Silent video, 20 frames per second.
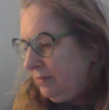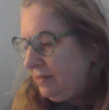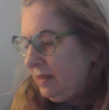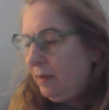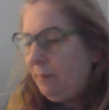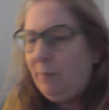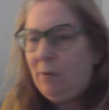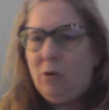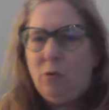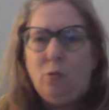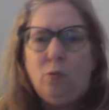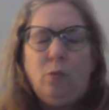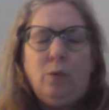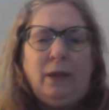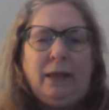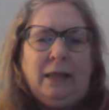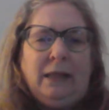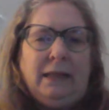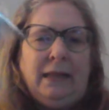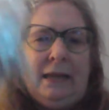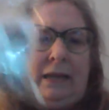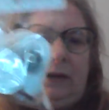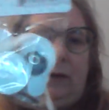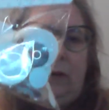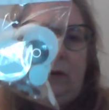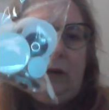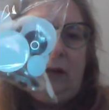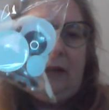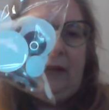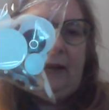Some wiggly
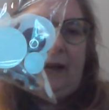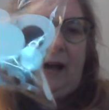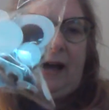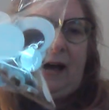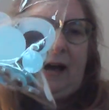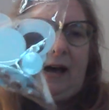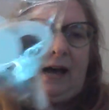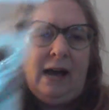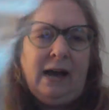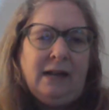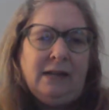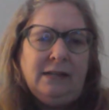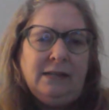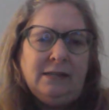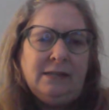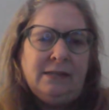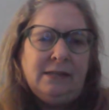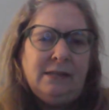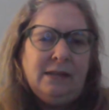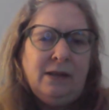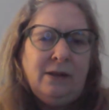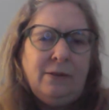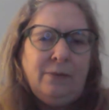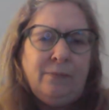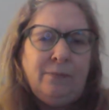googly eyes.